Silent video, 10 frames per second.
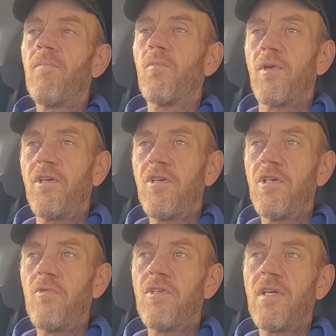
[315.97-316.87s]
When you're
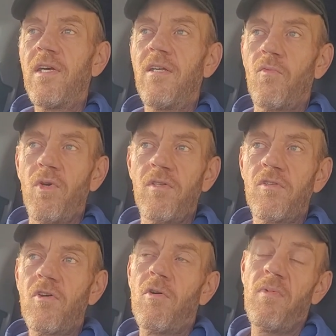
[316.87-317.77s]
using it in the winter
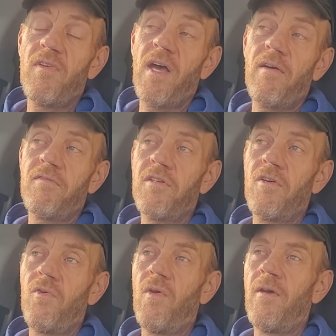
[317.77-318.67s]
time, if you have to,